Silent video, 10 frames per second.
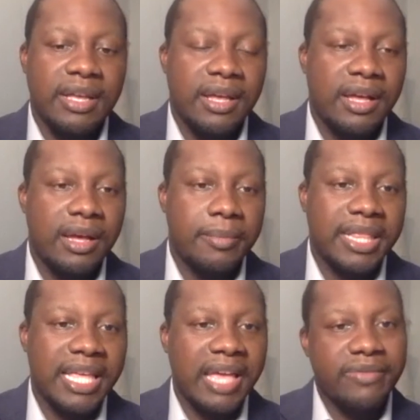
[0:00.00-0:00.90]
But
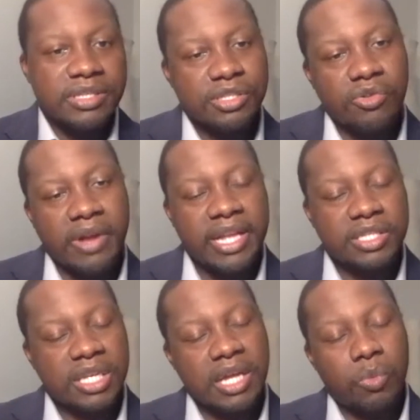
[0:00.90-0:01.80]
they gave us this grant
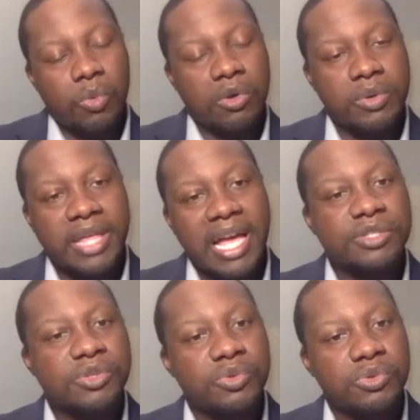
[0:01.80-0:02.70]
to kind of work with high
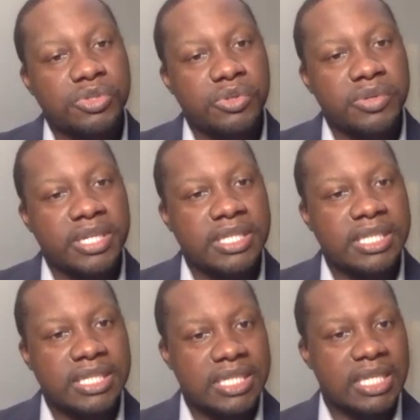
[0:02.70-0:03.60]
school students
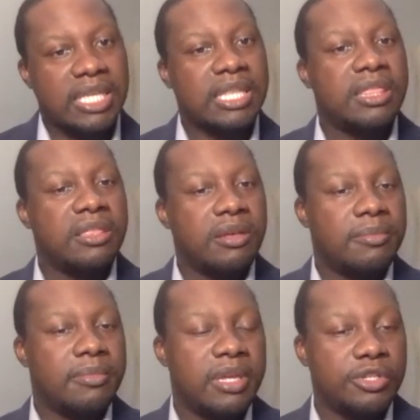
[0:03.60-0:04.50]
and to get
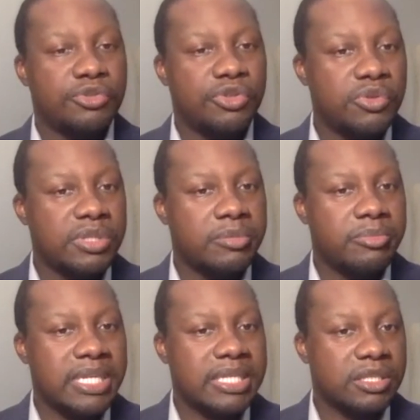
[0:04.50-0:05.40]
them introduced to
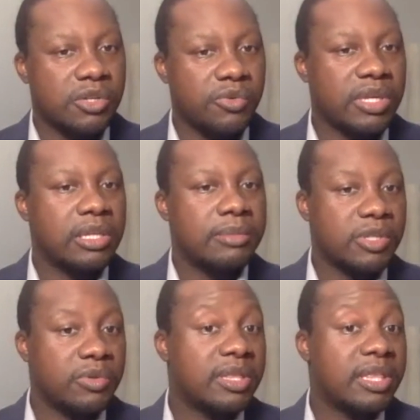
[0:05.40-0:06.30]
business curriculum
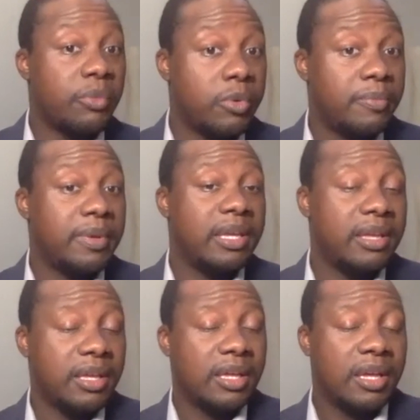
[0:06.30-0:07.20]
so that they would
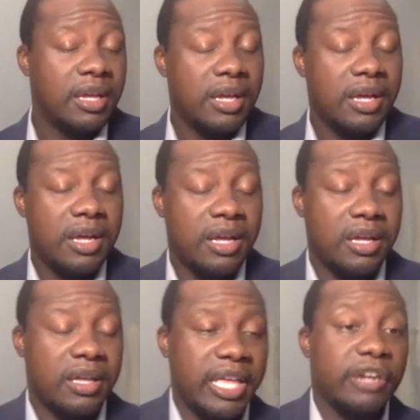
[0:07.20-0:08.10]
be
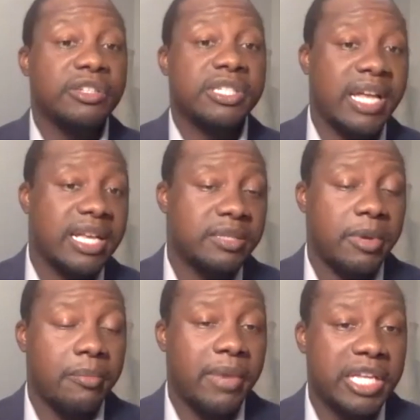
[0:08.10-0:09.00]
energized
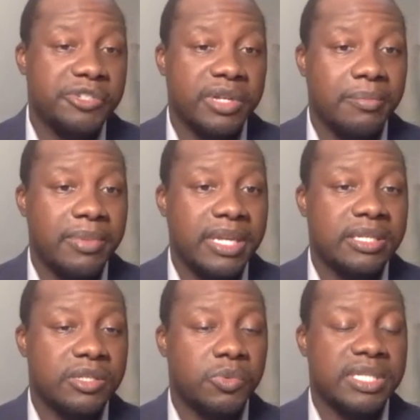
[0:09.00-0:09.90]
about majoring in
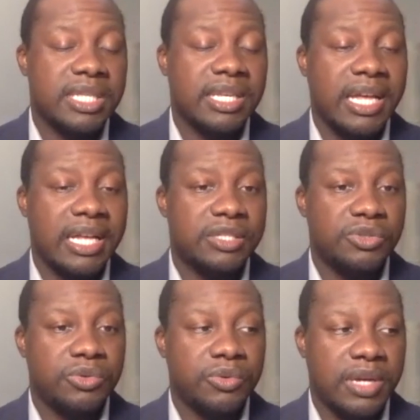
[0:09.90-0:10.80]
business once they got
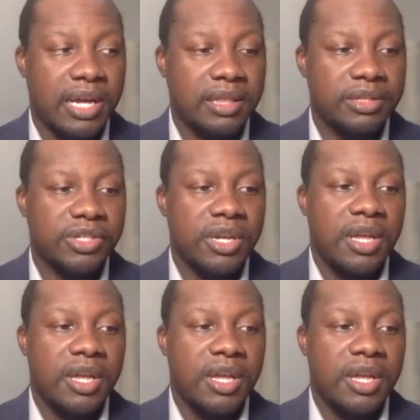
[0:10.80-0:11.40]
to college.